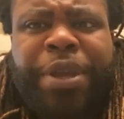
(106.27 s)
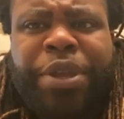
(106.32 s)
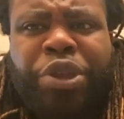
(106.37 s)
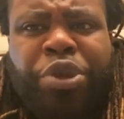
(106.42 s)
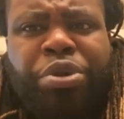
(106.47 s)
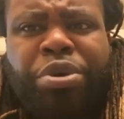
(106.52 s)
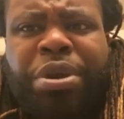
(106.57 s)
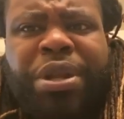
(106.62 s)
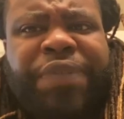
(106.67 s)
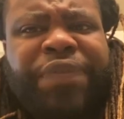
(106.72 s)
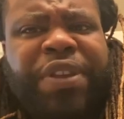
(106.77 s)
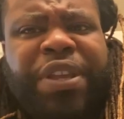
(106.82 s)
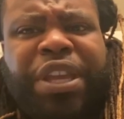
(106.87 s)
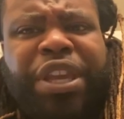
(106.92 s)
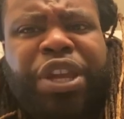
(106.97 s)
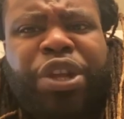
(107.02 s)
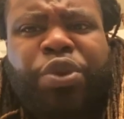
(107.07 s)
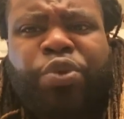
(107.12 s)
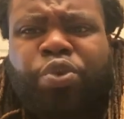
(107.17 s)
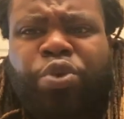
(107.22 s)
you don't even
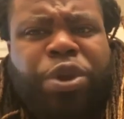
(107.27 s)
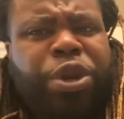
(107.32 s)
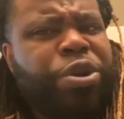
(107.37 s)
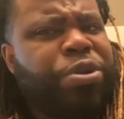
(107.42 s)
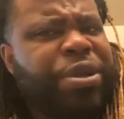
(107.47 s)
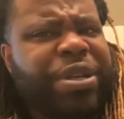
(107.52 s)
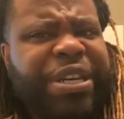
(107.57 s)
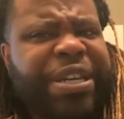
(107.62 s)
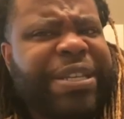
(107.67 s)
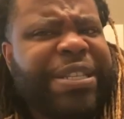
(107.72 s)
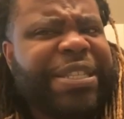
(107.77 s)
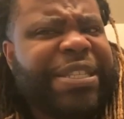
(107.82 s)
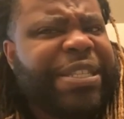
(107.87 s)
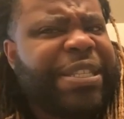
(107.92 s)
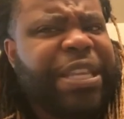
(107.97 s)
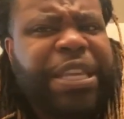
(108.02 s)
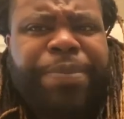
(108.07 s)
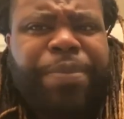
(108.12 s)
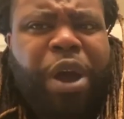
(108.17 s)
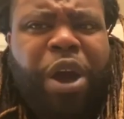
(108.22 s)
get real good
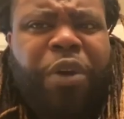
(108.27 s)
sleep